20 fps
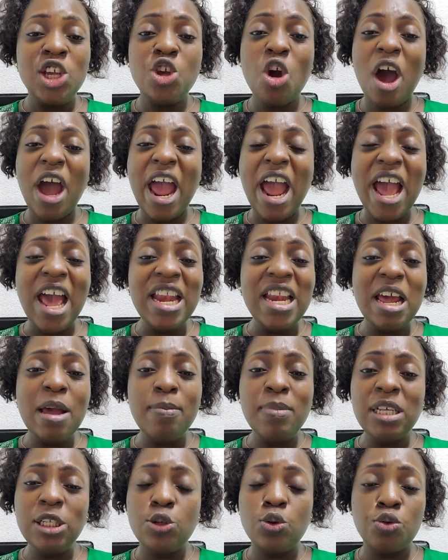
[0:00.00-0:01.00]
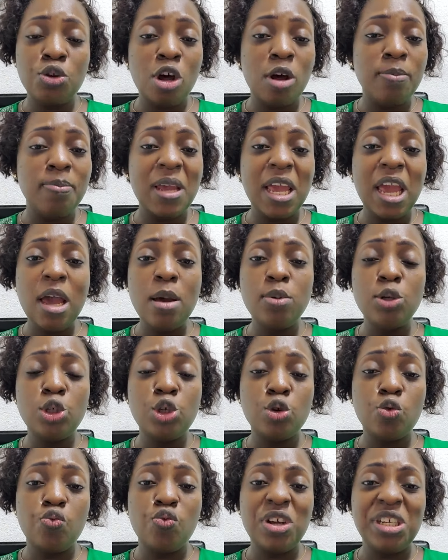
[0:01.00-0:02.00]
Your enemies will not be able
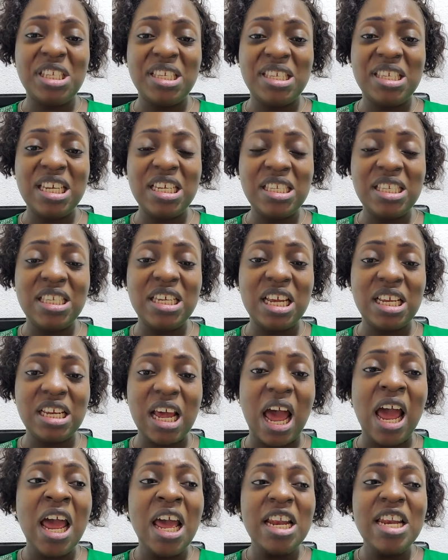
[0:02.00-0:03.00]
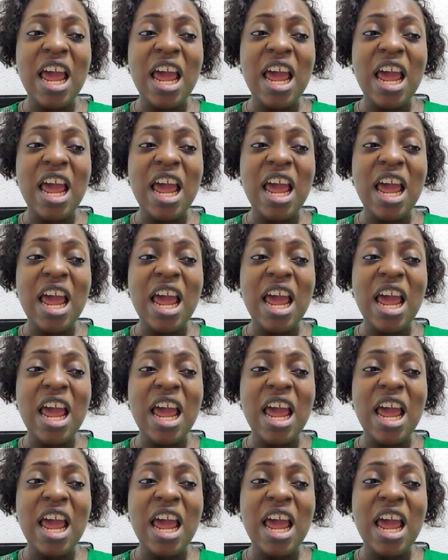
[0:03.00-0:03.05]
to resist it.